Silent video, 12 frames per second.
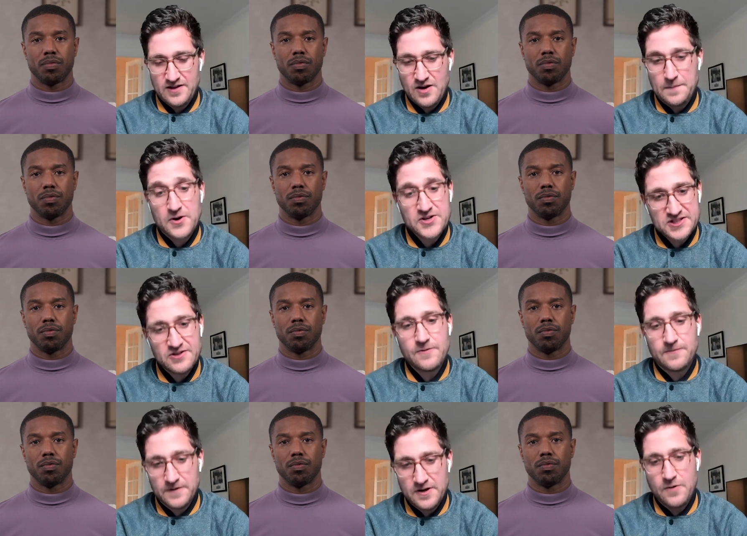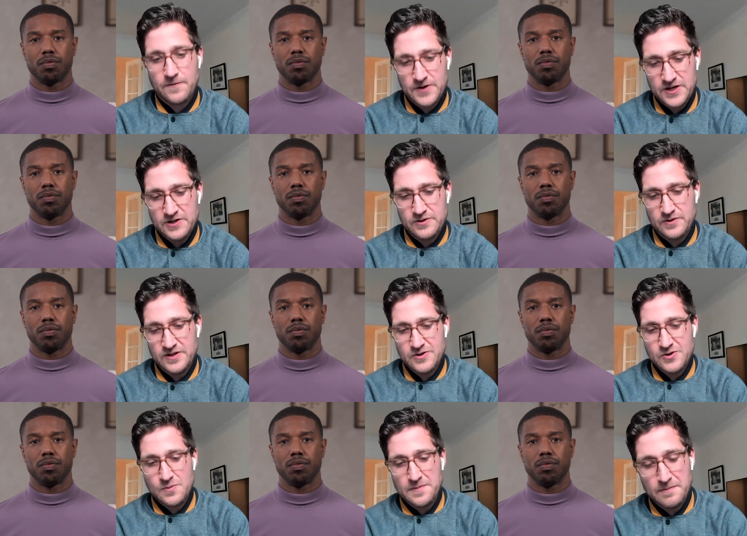Speaker 1: on a personal note for you, you
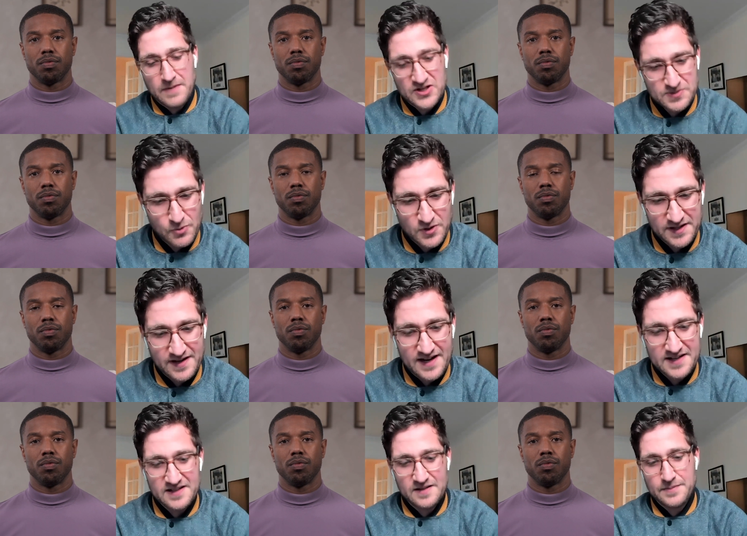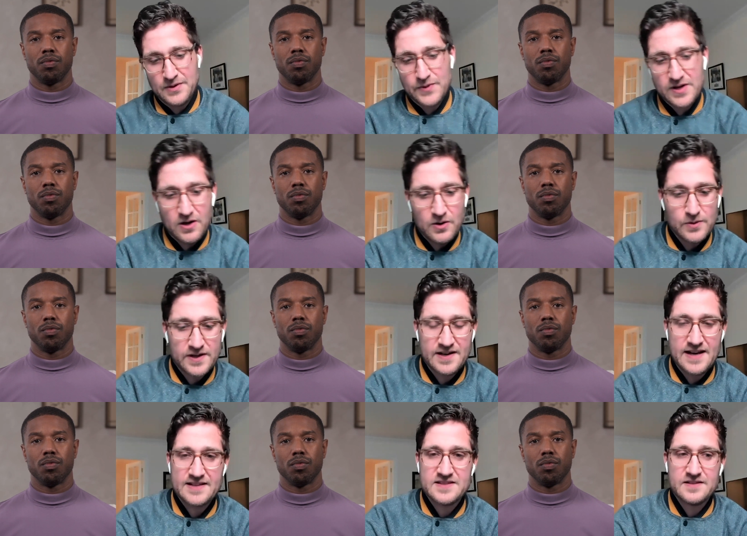knew him much more than I did, but we all were
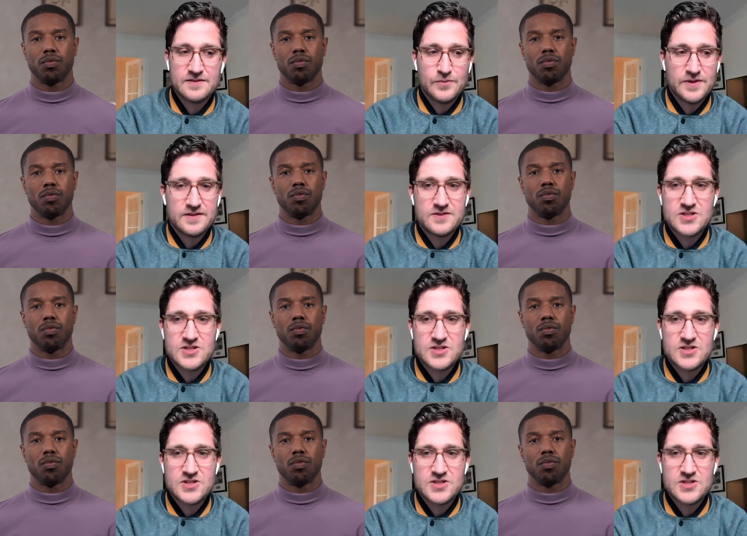connected with